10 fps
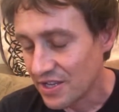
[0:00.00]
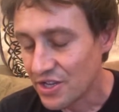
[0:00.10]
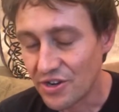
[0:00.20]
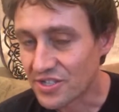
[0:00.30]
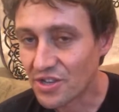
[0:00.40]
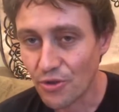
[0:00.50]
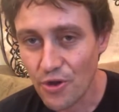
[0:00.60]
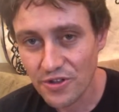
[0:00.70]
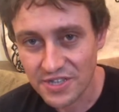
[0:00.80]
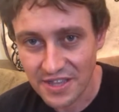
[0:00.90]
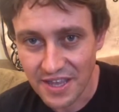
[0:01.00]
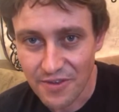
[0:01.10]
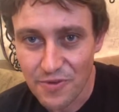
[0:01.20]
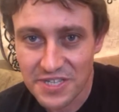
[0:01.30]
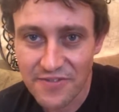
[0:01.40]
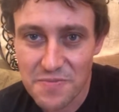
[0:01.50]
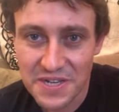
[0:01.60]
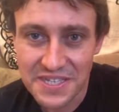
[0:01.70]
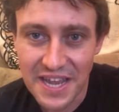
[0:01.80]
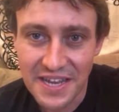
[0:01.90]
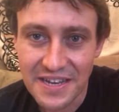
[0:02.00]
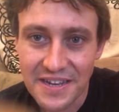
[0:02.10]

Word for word: you know, it's the loyalty thing. What's everybody saying?